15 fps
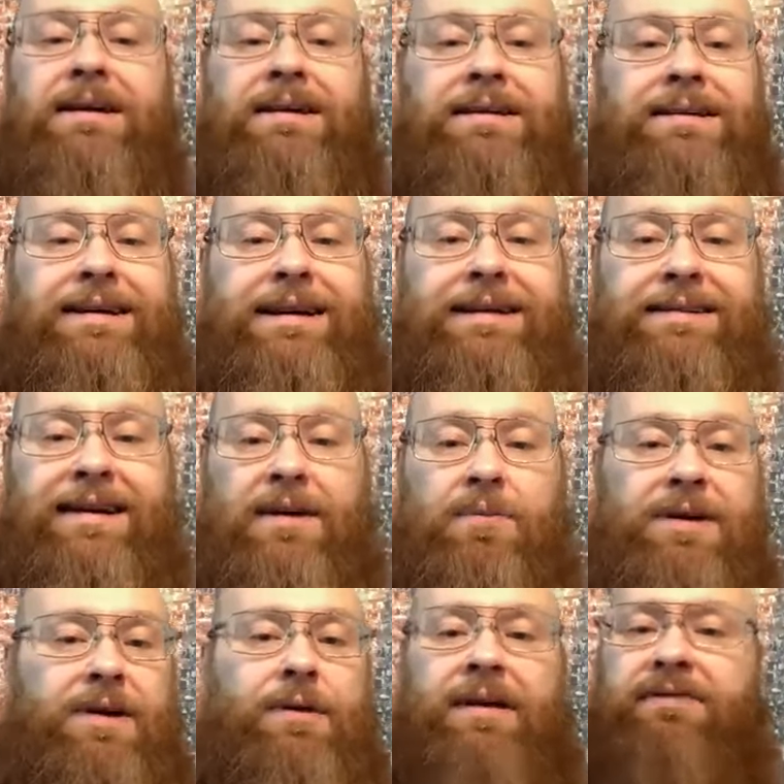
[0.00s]
And uh, we
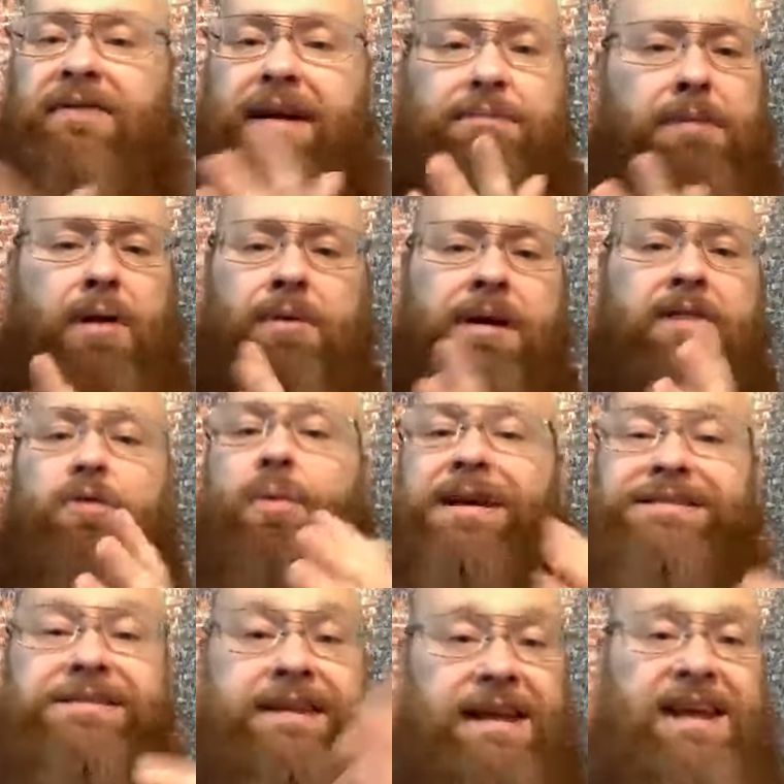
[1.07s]
do have Venmo and other ways
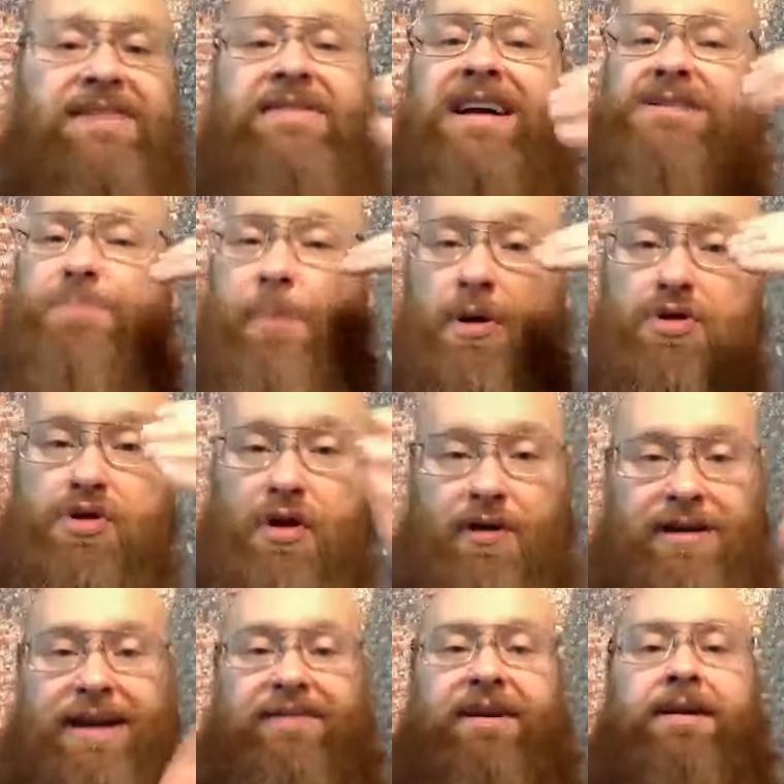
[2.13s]
to give. That's personal
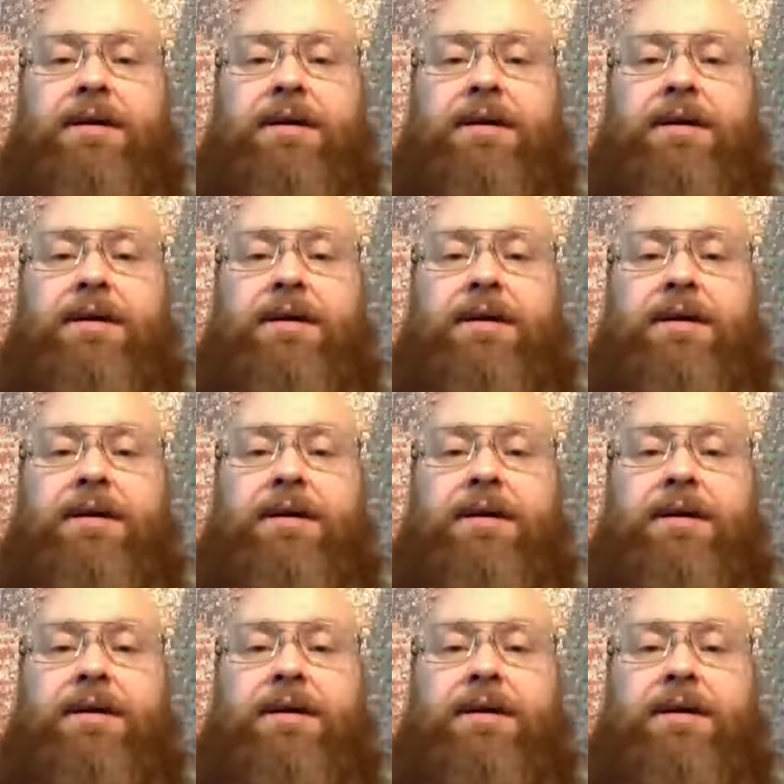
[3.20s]
giving.